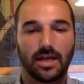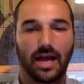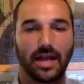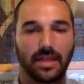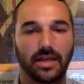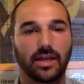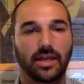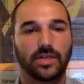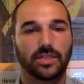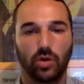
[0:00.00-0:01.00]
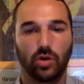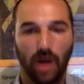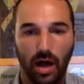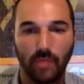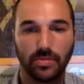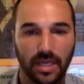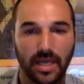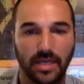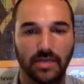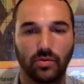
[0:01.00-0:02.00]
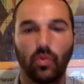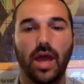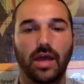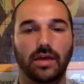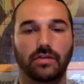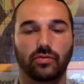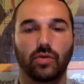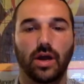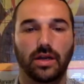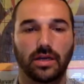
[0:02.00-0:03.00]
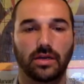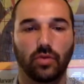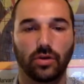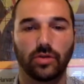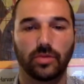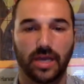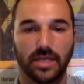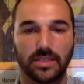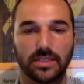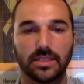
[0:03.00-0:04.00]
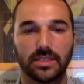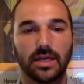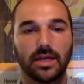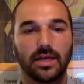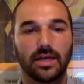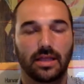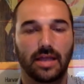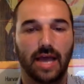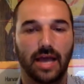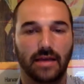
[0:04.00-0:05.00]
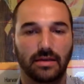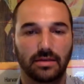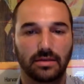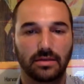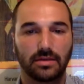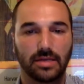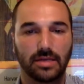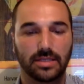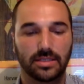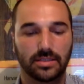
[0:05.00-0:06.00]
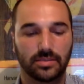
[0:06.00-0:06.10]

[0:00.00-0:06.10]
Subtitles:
I think there is a more complicated way of running a workplace that is